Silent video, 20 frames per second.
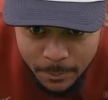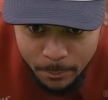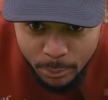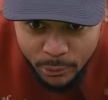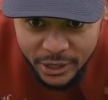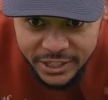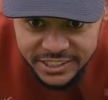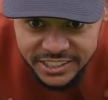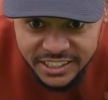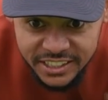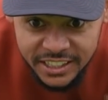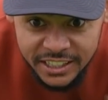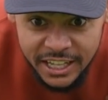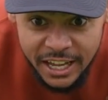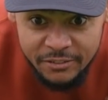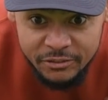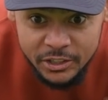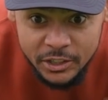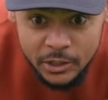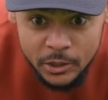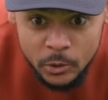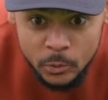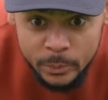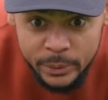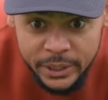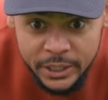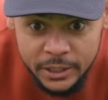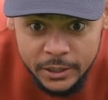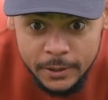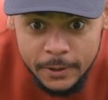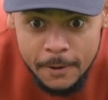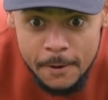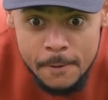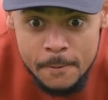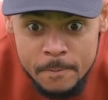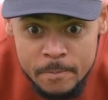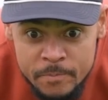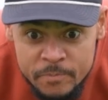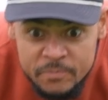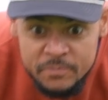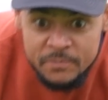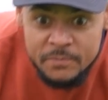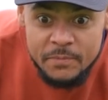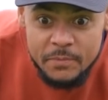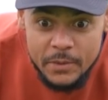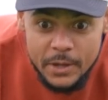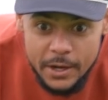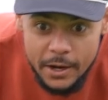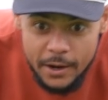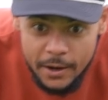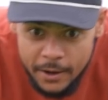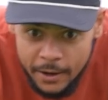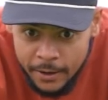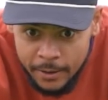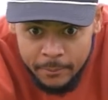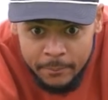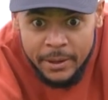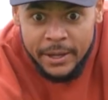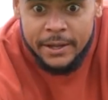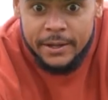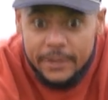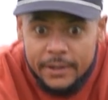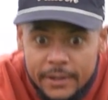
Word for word: it break to the left a little bit. If